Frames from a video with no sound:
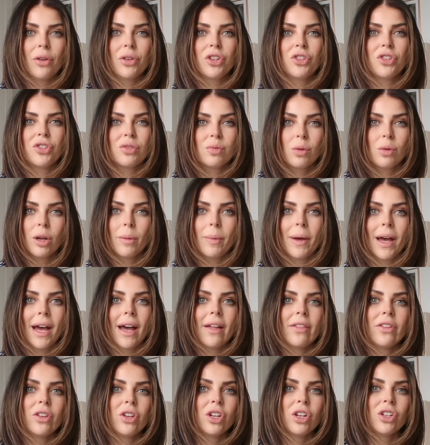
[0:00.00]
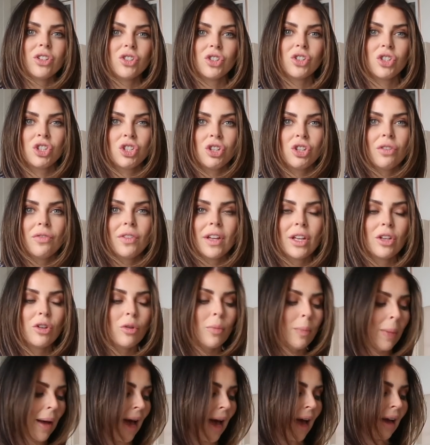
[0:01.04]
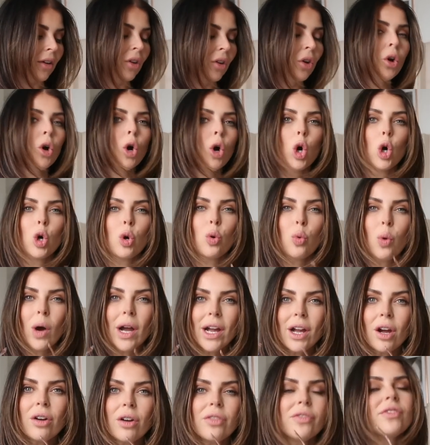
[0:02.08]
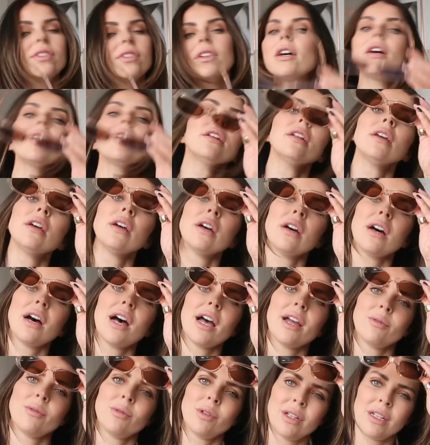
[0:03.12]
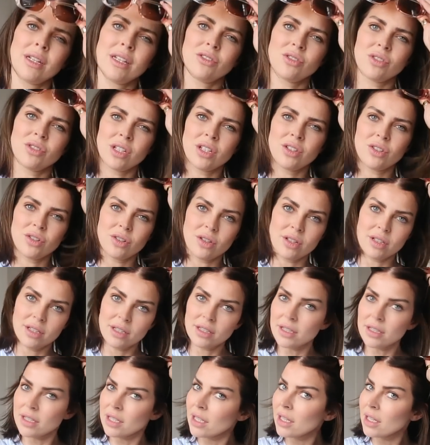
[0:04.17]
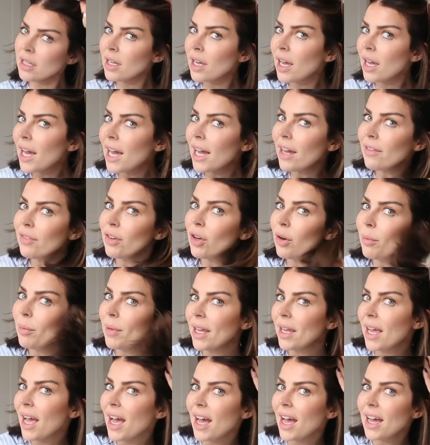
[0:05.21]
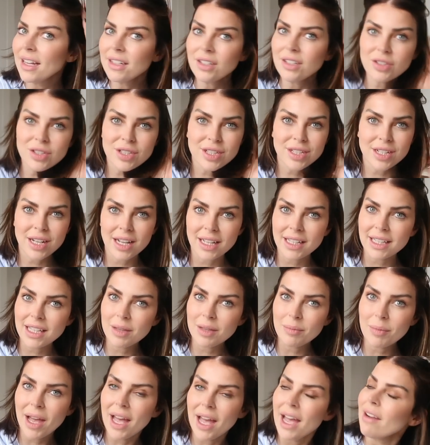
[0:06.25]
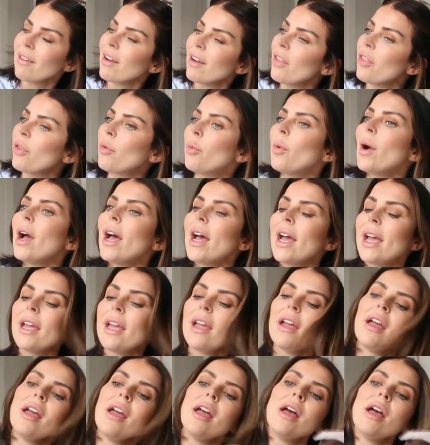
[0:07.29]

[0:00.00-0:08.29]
You just want a pair that you can just shove in your bag, or quite often I will literally just have it on my head, just like keep my hair out of the way.